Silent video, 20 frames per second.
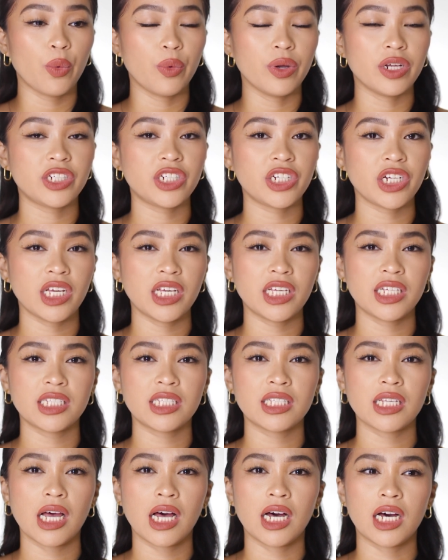which
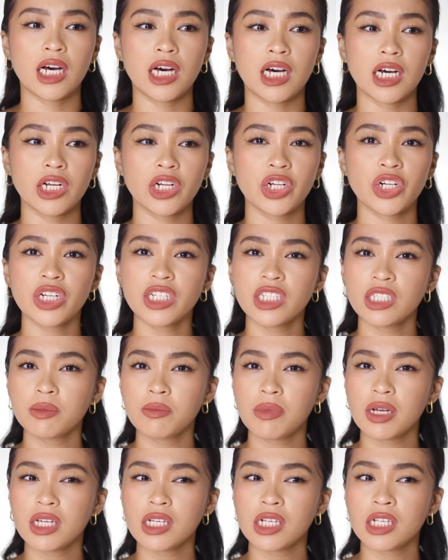is a
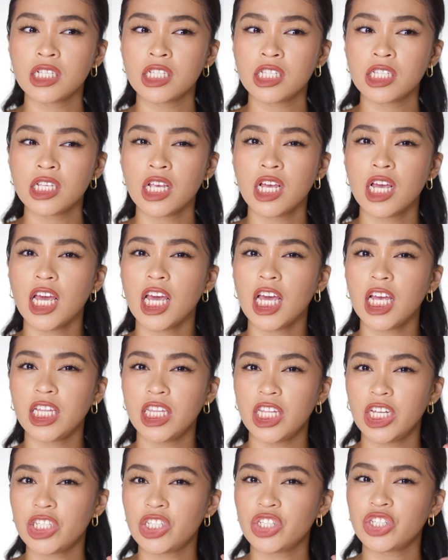Christmas
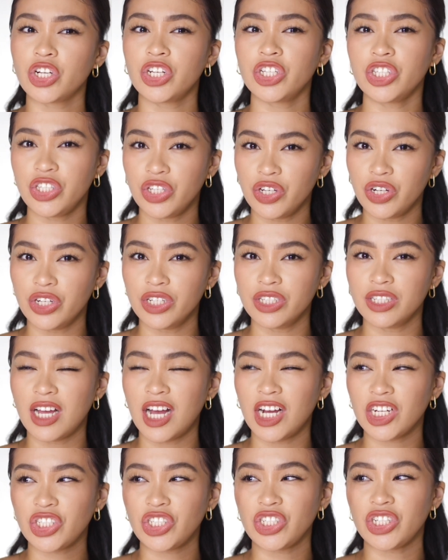edition yun,
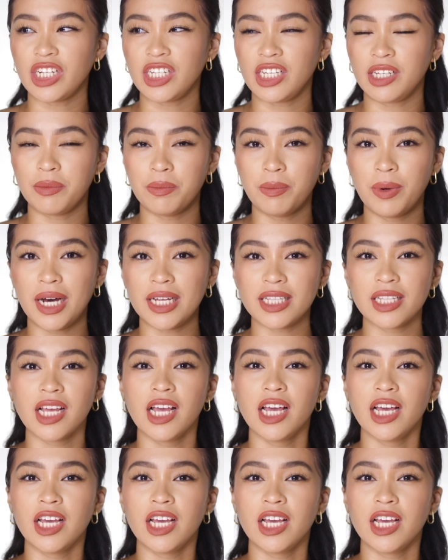actually. But